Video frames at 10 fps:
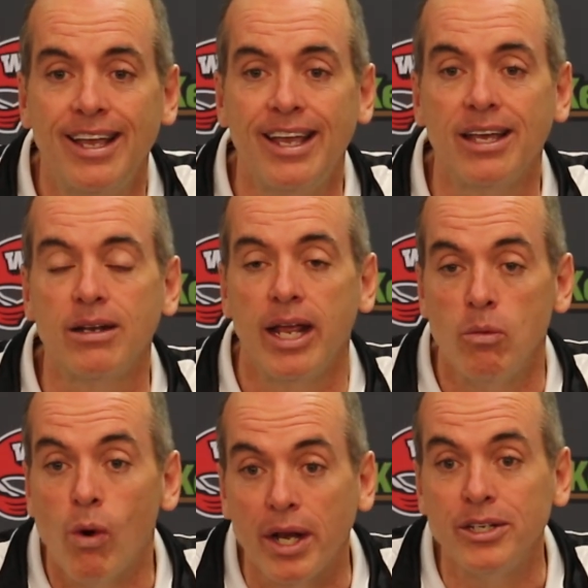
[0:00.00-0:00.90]
and
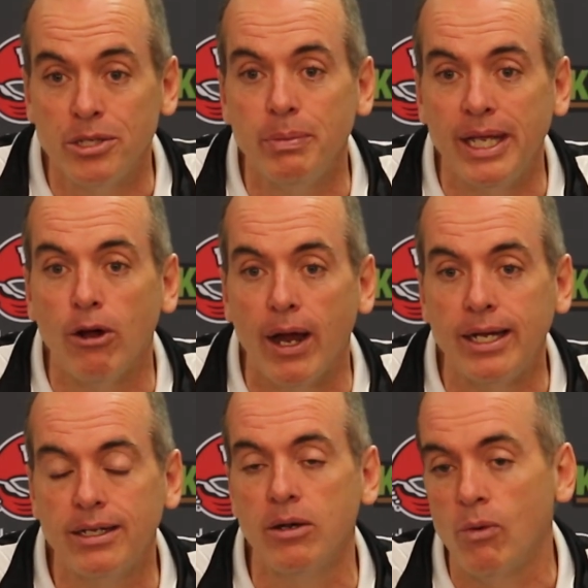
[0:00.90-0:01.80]
and wanting to be
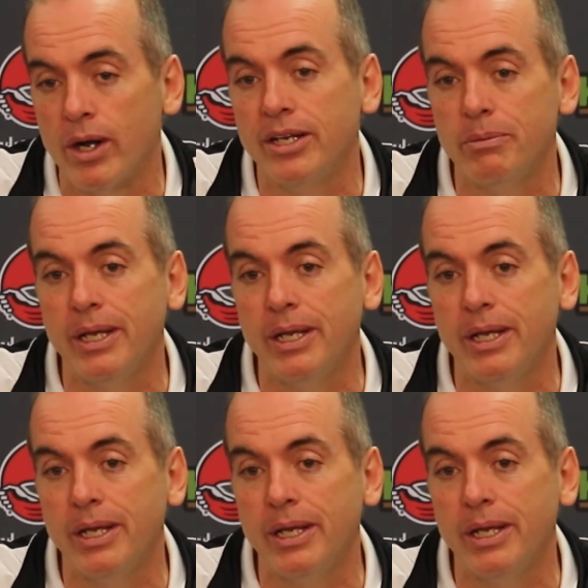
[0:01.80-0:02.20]
great and wanting to